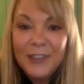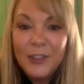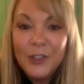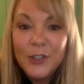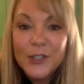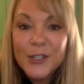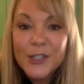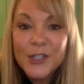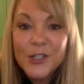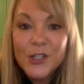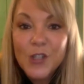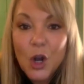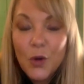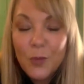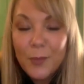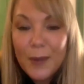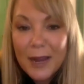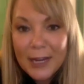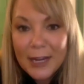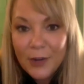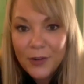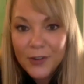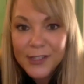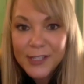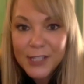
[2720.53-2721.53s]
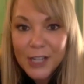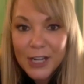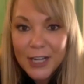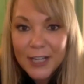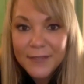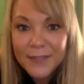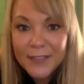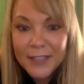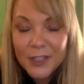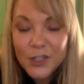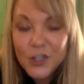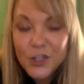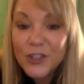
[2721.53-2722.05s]
But it looked so
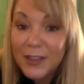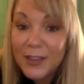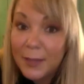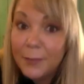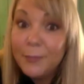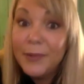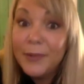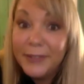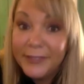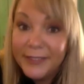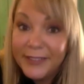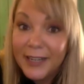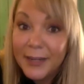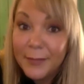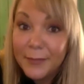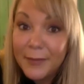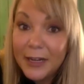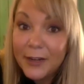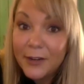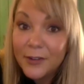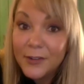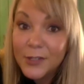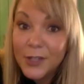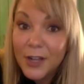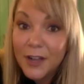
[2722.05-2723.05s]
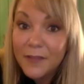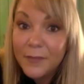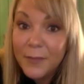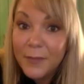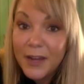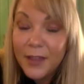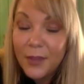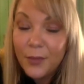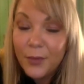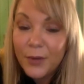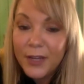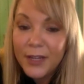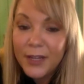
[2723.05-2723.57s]
Microsoftish, and they built it on
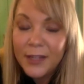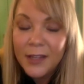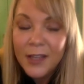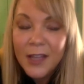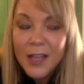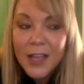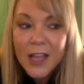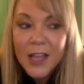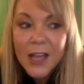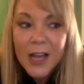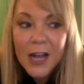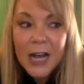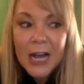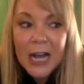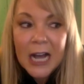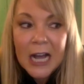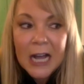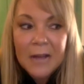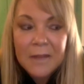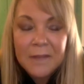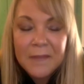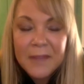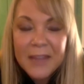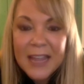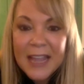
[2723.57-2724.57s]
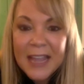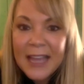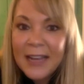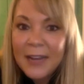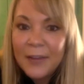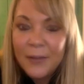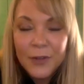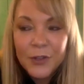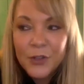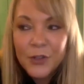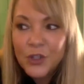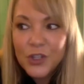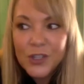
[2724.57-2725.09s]
Microsoft, by the way. Um,
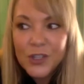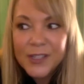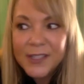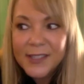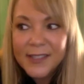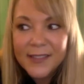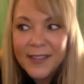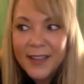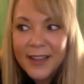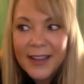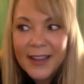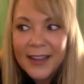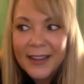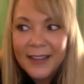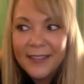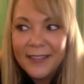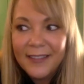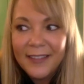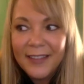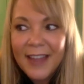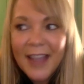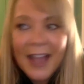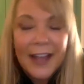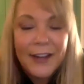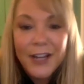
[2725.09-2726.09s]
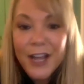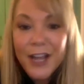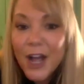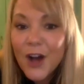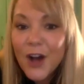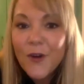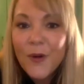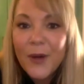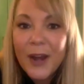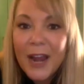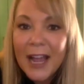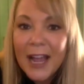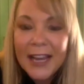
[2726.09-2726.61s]
and it was just like,
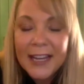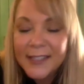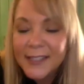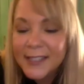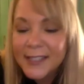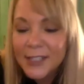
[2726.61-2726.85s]
yeah, no.